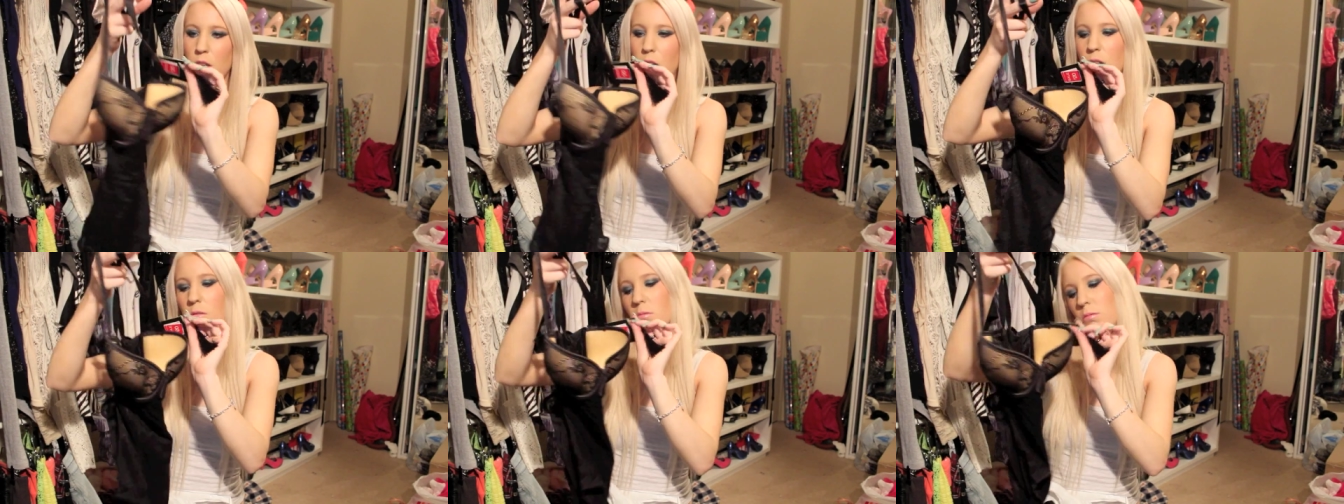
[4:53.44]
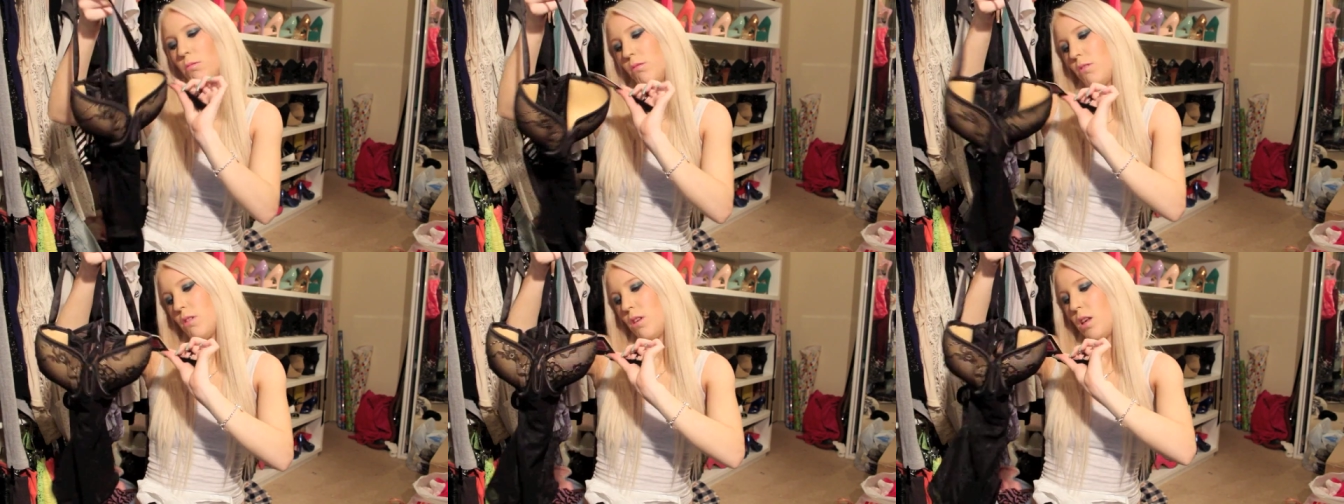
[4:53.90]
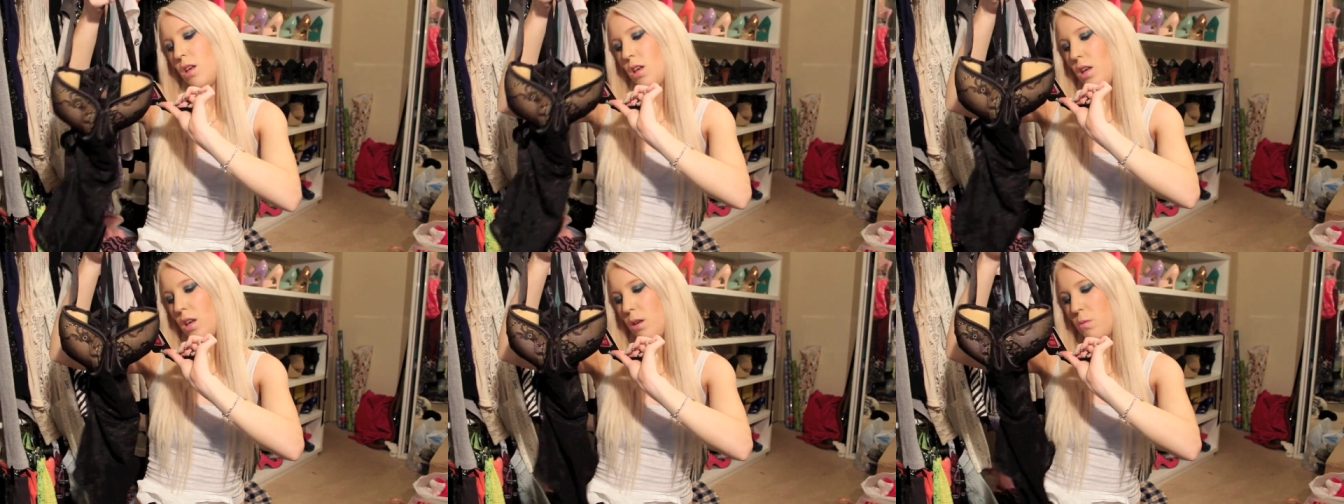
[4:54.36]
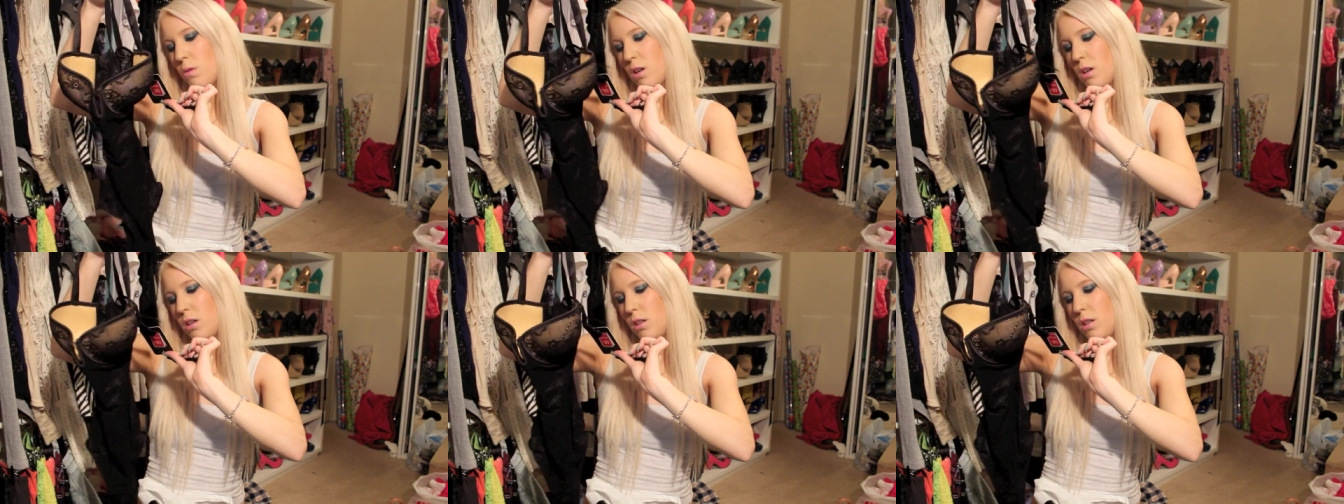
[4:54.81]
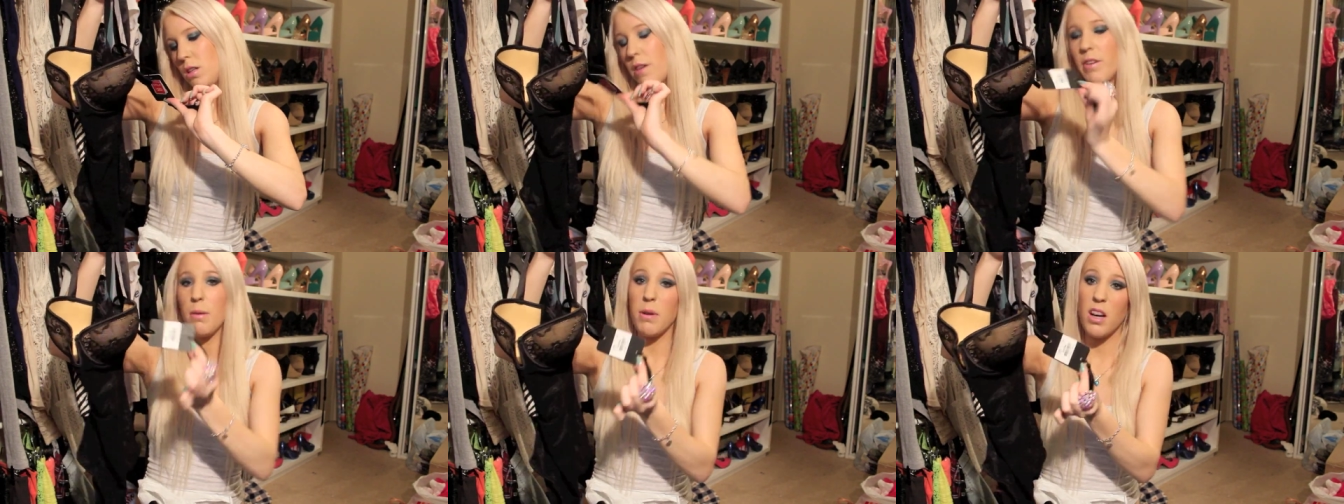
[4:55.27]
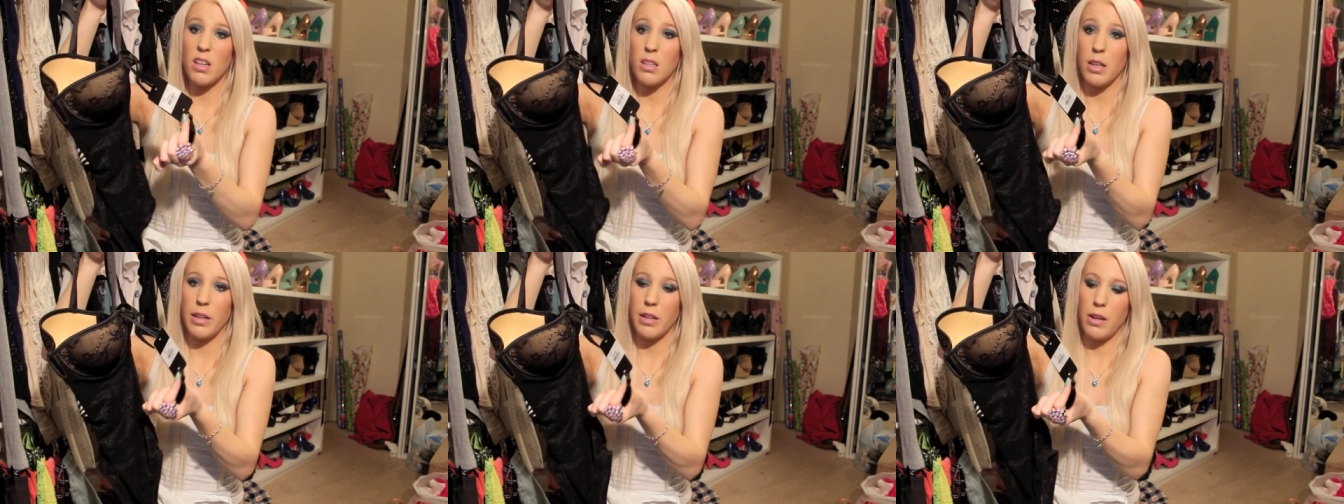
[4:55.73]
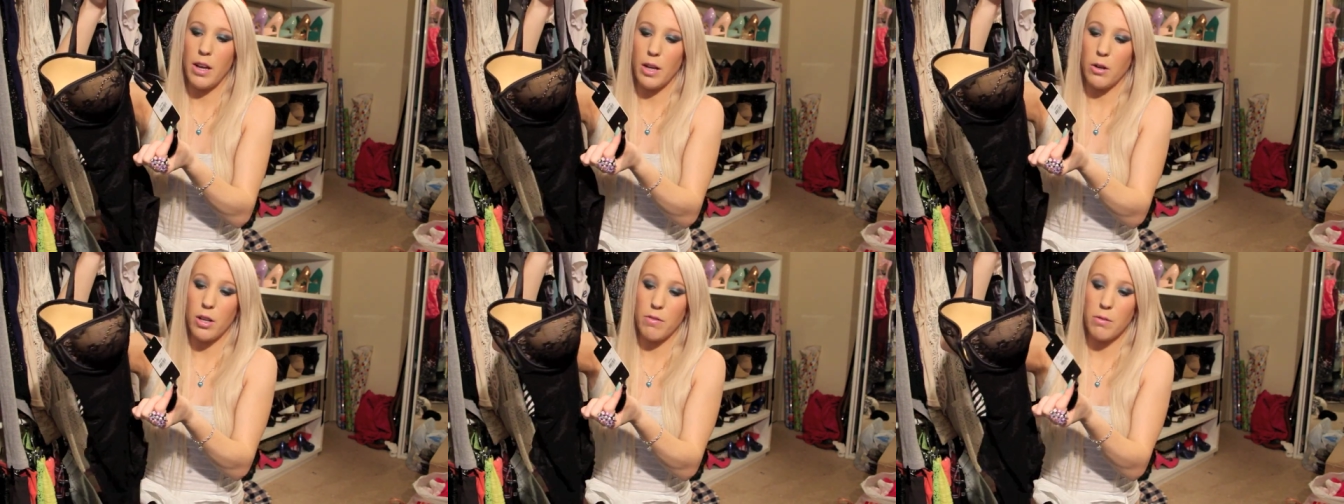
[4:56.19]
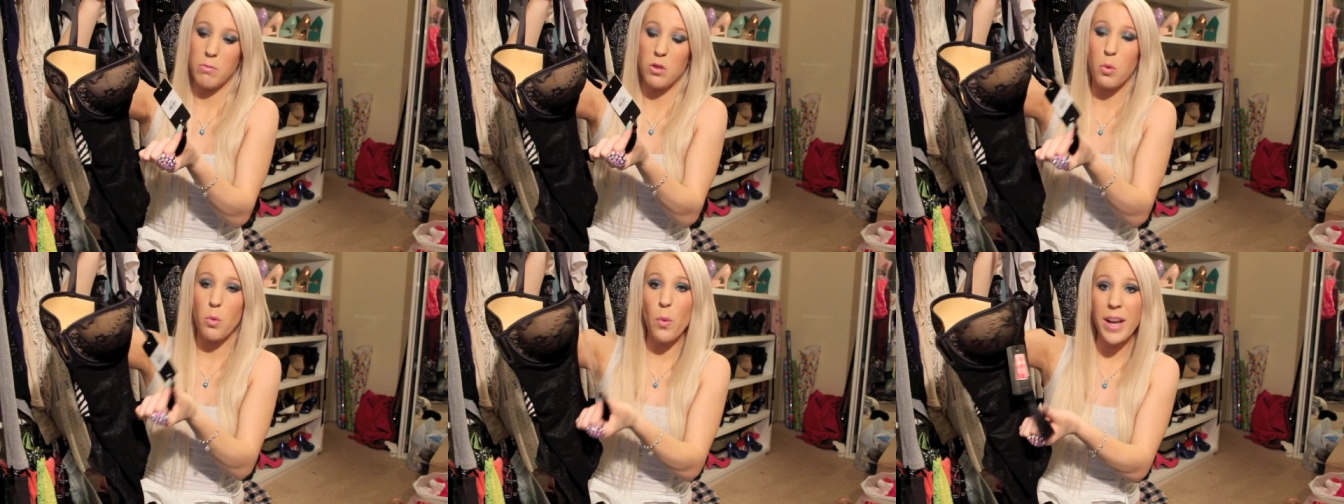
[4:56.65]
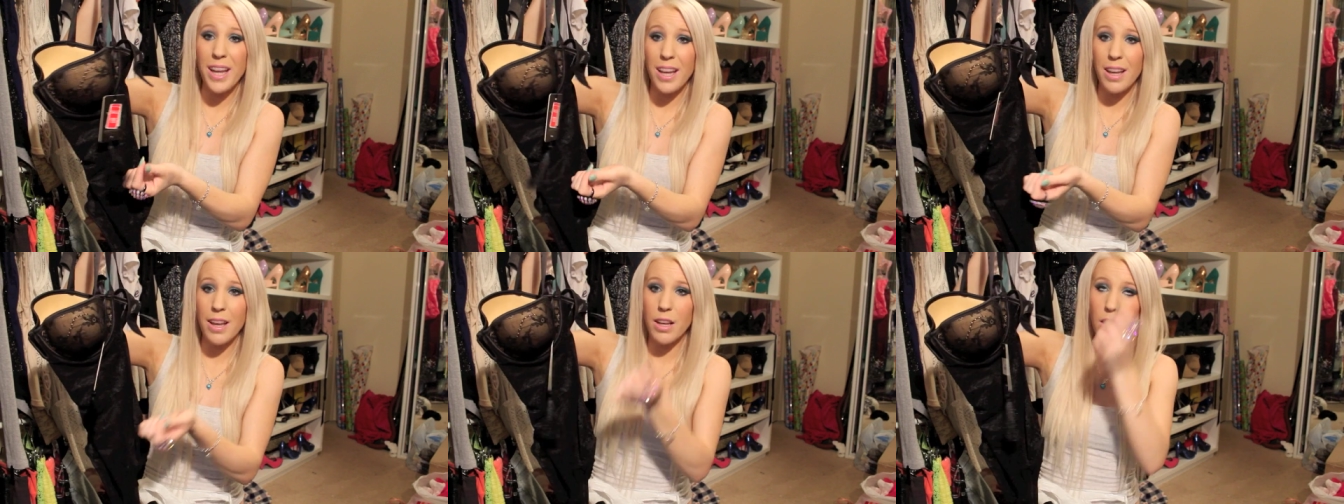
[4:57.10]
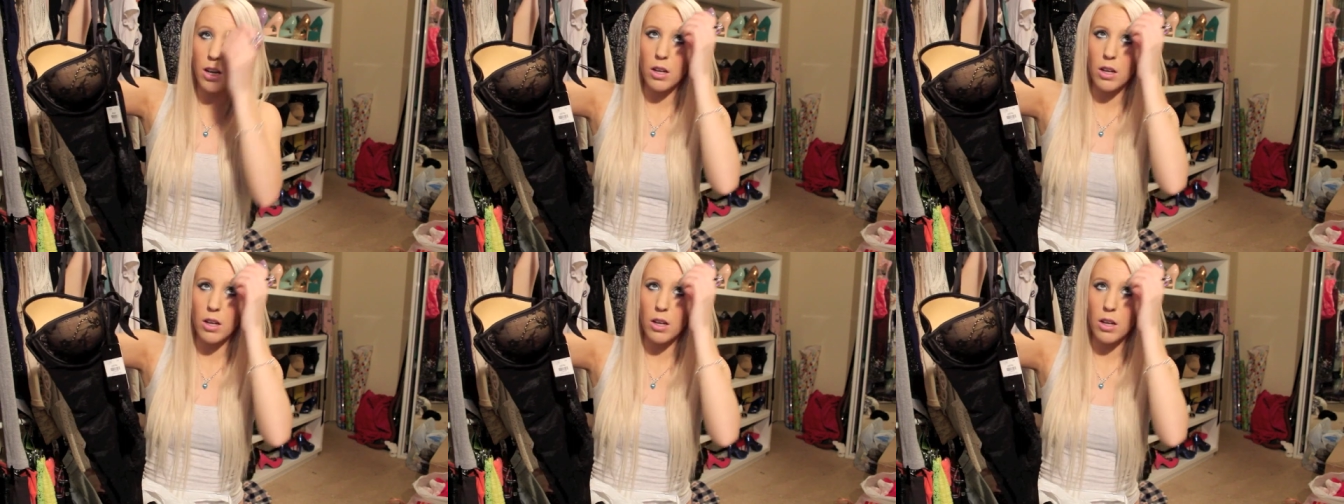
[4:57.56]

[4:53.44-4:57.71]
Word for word: so it was 70 bucks and I got it from 20,